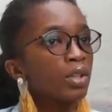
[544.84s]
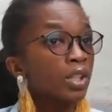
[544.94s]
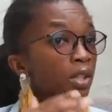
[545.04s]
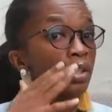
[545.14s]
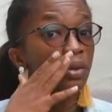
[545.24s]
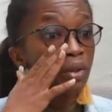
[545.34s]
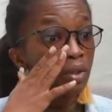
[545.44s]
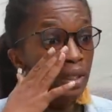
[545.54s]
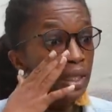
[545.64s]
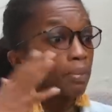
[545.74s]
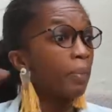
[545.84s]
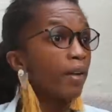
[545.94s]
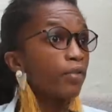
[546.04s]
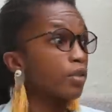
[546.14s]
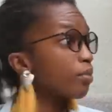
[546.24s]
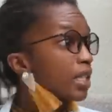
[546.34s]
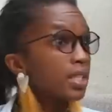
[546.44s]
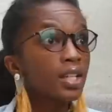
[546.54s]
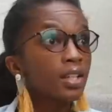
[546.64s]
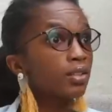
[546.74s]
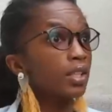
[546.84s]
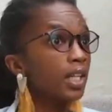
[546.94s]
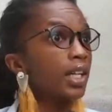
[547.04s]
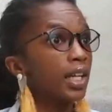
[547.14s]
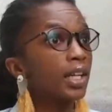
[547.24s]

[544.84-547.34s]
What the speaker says: Which, it baffles me still today.